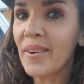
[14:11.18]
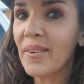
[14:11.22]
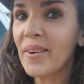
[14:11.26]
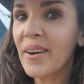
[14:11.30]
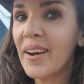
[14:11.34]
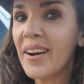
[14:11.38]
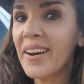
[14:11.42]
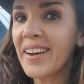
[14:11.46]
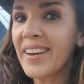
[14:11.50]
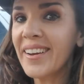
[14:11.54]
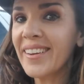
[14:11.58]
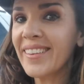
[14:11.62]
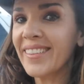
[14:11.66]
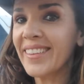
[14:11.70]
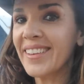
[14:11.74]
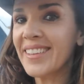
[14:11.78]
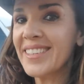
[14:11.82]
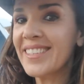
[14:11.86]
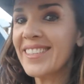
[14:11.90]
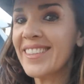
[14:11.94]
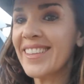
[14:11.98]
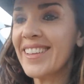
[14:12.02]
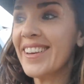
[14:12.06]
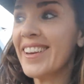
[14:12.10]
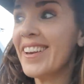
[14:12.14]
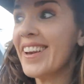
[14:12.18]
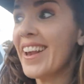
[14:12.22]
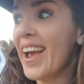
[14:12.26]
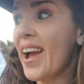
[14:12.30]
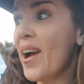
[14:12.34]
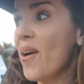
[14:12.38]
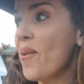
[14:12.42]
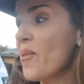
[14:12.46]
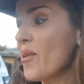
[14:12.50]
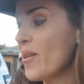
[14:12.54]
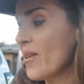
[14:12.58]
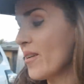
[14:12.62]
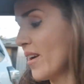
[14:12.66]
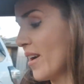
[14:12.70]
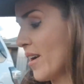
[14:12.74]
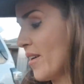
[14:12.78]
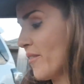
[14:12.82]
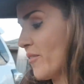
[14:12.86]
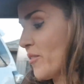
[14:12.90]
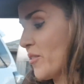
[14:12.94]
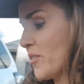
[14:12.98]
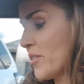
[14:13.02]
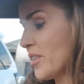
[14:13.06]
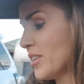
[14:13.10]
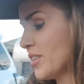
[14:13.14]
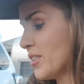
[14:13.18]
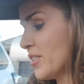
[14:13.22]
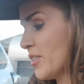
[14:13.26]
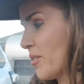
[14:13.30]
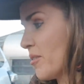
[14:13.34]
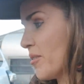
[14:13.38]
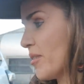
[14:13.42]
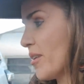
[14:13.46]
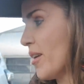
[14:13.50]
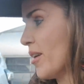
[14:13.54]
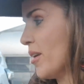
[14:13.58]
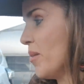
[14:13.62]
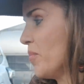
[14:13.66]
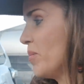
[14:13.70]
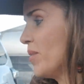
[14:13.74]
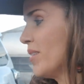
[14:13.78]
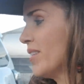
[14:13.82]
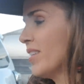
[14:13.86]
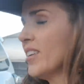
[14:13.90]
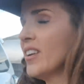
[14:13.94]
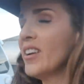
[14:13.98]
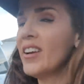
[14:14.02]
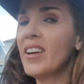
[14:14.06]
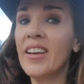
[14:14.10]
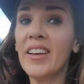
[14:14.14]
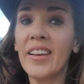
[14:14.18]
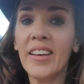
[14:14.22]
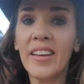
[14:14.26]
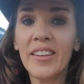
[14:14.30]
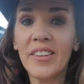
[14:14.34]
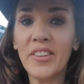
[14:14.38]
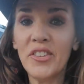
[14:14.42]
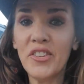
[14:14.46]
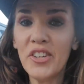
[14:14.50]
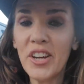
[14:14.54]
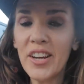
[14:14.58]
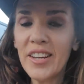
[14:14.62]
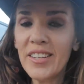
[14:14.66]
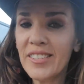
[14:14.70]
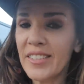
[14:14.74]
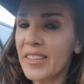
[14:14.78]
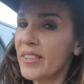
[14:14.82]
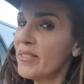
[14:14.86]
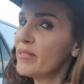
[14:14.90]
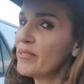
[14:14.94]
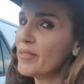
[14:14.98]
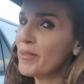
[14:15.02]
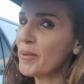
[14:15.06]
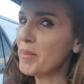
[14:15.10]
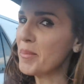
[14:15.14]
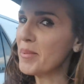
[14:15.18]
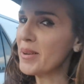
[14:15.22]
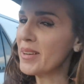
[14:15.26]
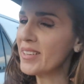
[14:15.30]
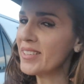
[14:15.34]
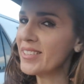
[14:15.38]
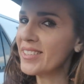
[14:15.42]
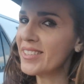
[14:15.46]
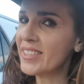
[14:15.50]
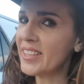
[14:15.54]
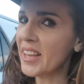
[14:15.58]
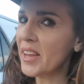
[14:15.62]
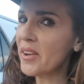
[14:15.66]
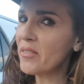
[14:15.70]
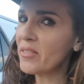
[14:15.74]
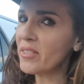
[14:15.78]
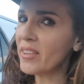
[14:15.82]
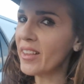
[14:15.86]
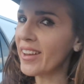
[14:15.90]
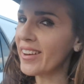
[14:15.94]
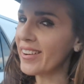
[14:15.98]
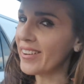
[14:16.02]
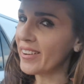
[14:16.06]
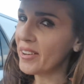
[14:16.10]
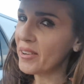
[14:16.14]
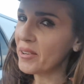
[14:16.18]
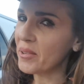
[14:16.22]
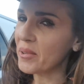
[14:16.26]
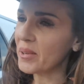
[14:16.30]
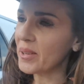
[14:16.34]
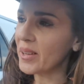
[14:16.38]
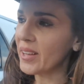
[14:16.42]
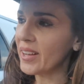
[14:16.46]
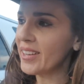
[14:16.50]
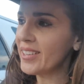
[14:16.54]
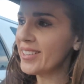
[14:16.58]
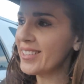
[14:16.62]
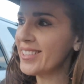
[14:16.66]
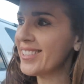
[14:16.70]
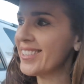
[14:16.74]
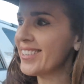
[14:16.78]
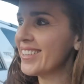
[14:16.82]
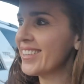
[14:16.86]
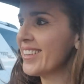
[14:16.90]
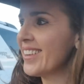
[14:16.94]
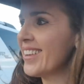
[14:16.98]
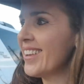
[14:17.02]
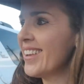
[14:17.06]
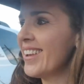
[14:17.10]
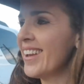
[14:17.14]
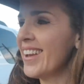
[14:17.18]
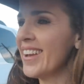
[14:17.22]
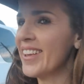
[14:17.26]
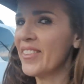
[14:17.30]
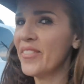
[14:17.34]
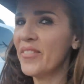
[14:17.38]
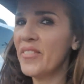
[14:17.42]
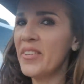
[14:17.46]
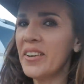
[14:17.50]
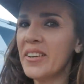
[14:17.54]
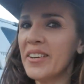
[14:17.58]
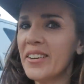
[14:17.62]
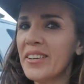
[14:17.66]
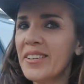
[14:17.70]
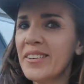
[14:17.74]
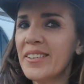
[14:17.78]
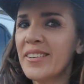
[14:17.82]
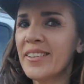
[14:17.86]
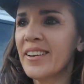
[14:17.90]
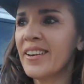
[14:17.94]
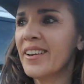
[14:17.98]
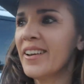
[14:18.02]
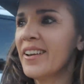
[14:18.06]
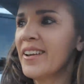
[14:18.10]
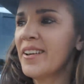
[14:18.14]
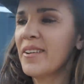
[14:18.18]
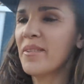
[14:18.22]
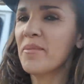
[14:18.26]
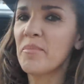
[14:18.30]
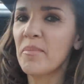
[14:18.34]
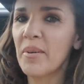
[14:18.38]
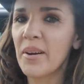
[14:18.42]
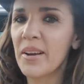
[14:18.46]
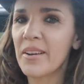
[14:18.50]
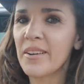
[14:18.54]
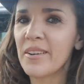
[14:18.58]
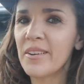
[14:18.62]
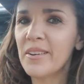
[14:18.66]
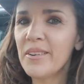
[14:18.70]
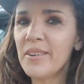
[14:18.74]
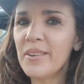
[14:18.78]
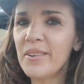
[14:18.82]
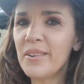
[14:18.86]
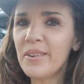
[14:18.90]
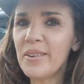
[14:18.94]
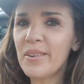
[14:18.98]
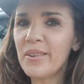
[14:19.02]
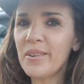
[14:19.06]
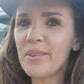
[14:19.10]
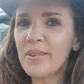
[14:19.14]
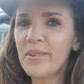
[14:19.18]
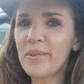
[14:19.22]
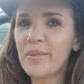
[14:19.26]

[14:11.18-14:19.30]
right, less than an hour after he showed up, Jason from Safe Light Auto Glass has finished my new